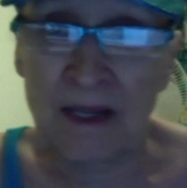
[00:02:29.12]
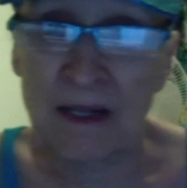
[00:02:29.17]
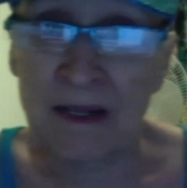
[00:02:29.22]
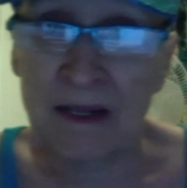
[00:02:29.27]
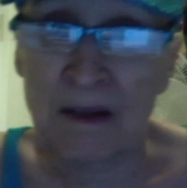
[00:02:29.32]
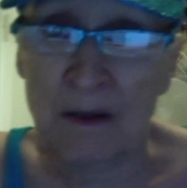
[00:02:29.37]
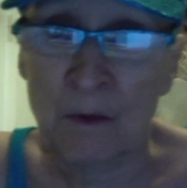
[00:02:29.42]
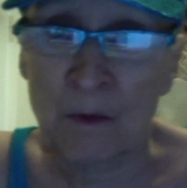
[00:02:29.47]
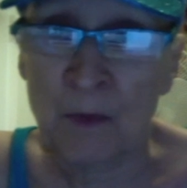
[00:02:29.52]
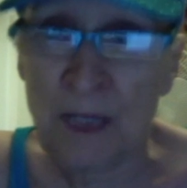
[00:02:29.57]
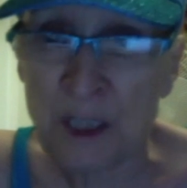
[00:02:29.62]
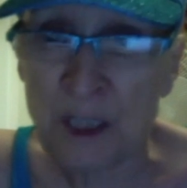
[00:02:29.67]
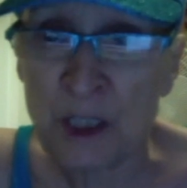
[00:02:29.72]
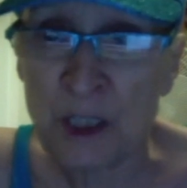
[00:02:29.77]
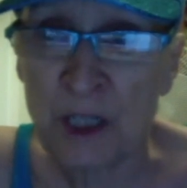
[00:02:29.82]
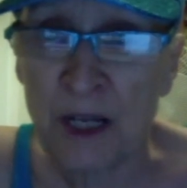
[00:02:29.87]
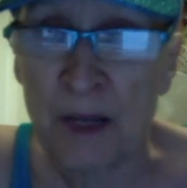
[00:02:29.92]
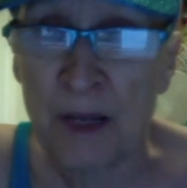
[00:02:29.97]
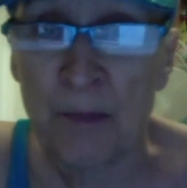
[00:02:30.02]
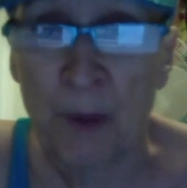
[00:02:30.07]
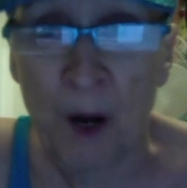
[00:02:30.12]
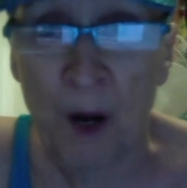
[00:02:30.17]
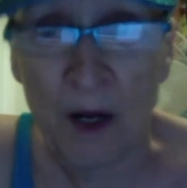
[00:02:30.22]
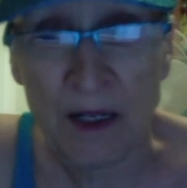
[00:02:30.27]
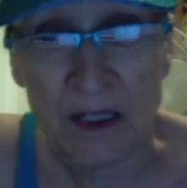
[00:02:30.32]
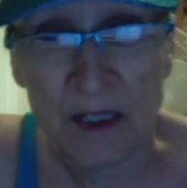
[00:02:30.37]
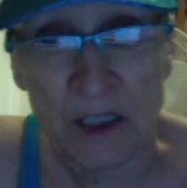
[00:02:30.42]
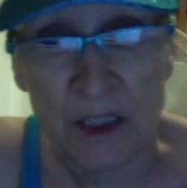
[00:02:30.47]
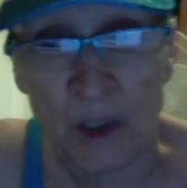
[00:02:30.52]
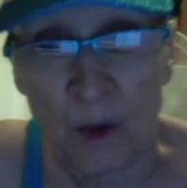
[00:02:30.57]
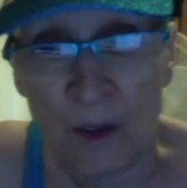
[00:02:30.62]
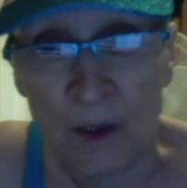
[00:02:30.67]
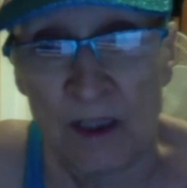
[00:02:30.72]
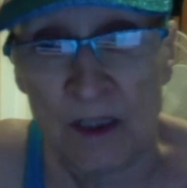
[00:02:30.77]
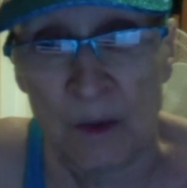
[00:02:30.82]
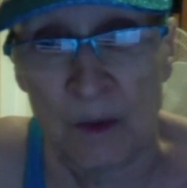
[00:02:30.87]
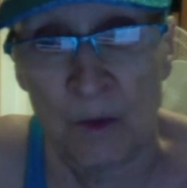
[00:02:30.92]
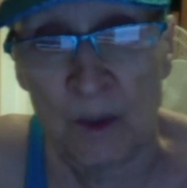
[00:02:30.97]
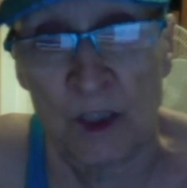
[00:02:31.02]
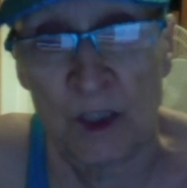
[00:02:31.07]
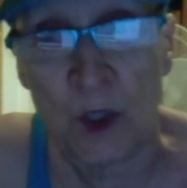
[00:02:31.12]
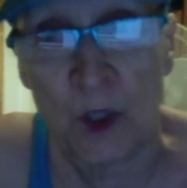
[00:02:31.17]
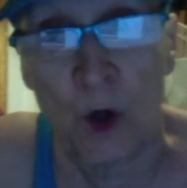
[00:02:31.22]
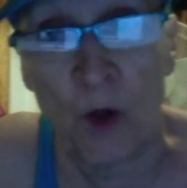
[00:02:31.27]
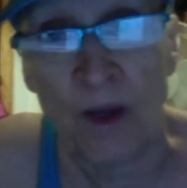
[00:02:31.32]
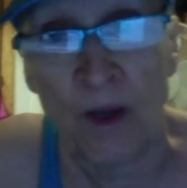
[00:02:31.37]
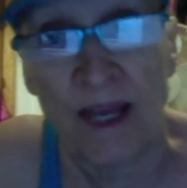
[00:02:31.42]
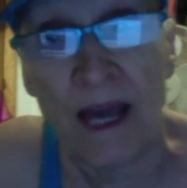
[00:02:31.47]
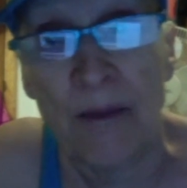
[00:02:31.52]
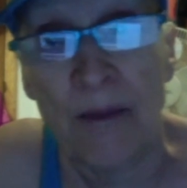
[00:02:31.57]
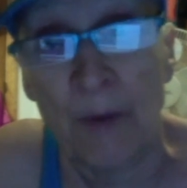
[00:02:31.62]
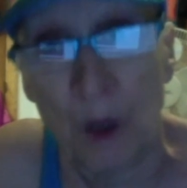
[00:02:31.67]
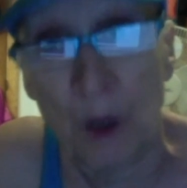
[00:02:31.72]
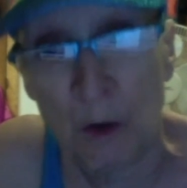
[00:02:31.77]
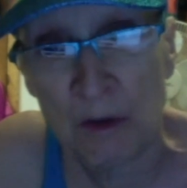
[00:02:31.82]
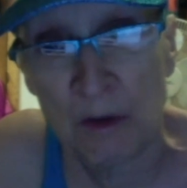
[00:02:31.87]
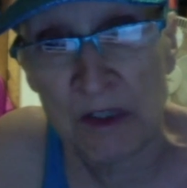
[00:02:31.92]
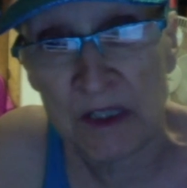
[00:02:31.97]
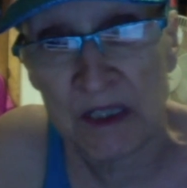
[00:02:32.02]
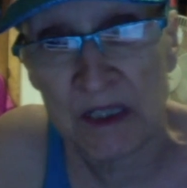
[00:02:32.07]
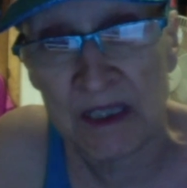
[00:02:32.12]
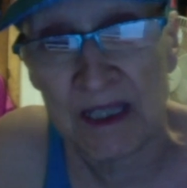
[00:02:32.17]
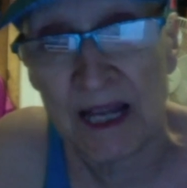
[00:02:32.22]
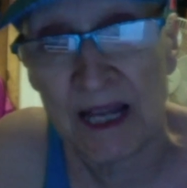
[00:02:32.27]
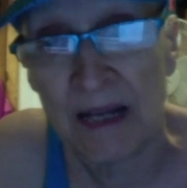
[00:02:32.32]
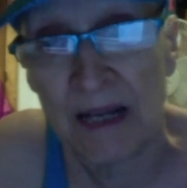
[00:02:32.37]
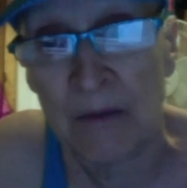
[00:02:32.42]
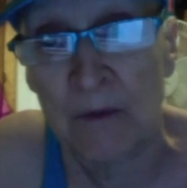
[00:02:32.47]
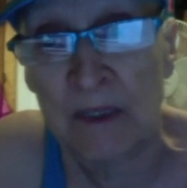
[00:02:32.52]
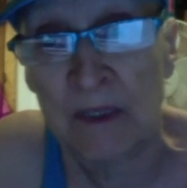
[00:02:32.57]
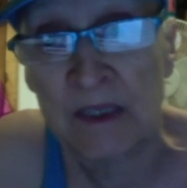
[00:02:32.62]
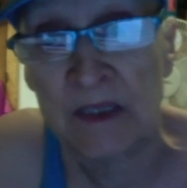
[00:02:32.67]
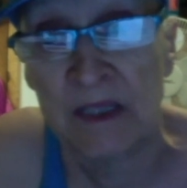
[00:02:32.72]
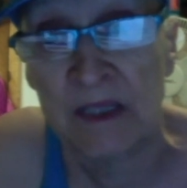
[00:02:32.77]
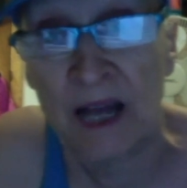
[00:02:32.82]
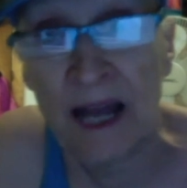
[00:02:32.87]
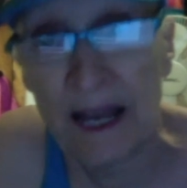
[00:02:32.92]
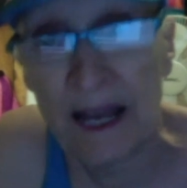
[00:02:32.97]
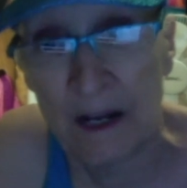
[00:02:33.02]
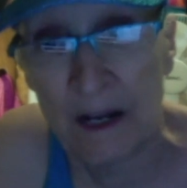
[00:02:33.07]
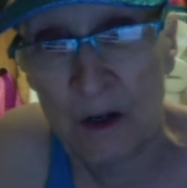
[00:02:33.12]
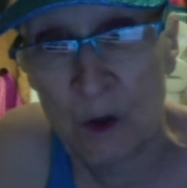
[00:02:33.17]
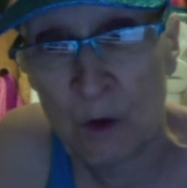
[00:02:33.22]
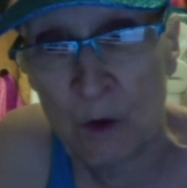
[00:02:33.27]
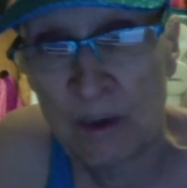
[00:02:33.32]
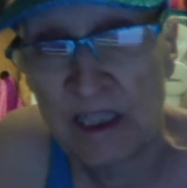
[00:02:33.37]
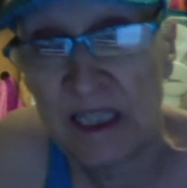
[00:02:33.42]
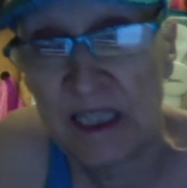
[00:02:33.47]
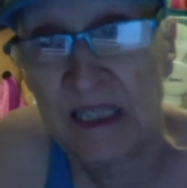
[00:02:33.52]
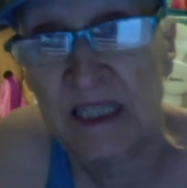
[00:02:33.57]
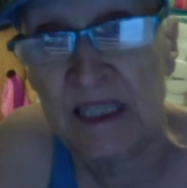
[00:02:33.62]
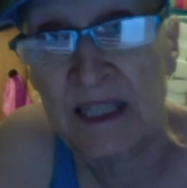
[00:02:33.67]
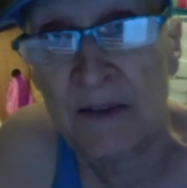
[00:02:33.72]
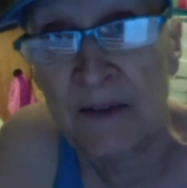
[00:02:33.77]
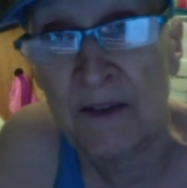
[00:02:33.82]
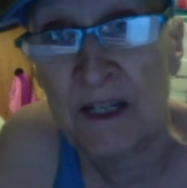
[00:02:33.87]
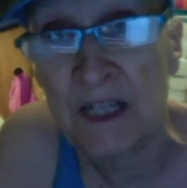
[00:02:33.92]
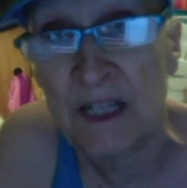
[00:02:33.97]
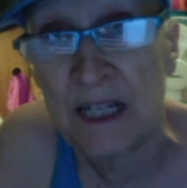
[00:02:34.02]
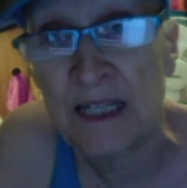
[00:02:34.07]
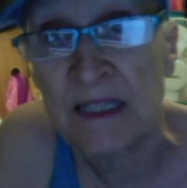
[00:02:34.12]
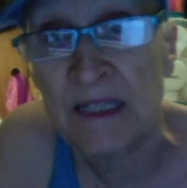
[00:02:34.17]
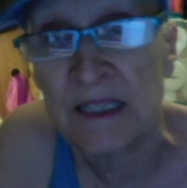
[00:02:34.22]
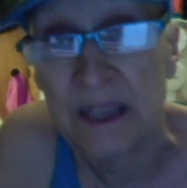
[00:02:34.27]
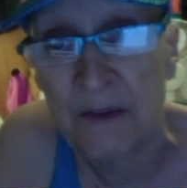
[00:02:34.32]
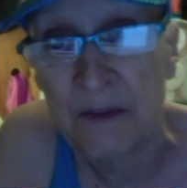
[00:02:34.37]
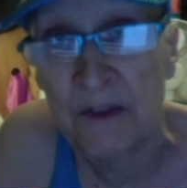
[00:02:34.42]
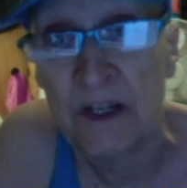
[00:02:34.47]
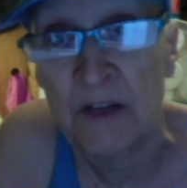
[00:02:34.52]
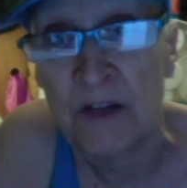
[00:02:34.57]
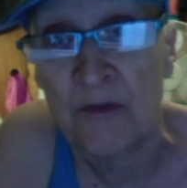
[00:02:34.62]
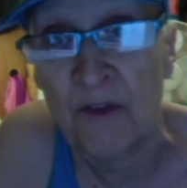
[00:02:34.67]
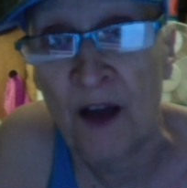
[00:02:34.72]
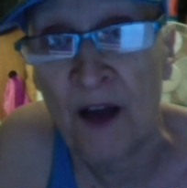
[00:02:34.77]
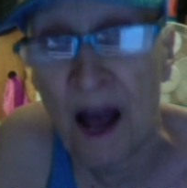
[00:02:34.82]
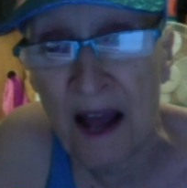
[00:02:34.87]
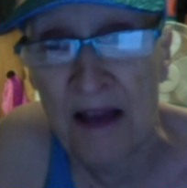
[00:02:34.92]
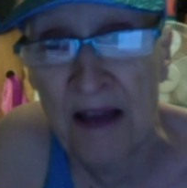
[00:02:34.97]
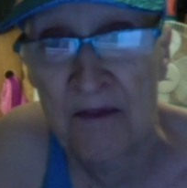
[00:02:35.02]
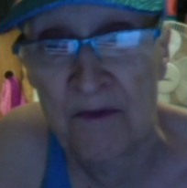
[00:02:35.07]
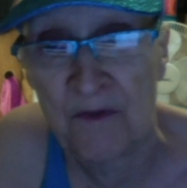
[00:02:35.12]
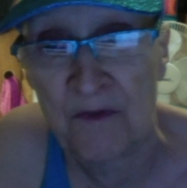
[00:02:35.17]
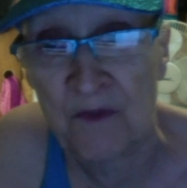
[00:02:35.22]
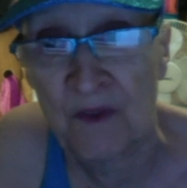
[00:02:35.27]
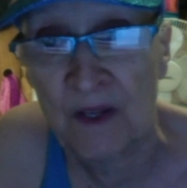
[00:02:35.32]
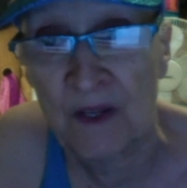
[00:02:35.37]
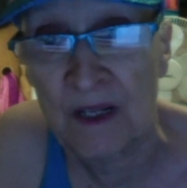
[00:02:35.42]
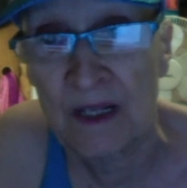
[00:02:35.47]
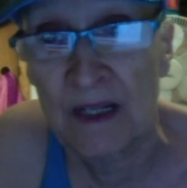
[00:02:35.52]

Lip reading: Originally, Parkinsonism was called cheminosis, and it was diagnosed in 1775.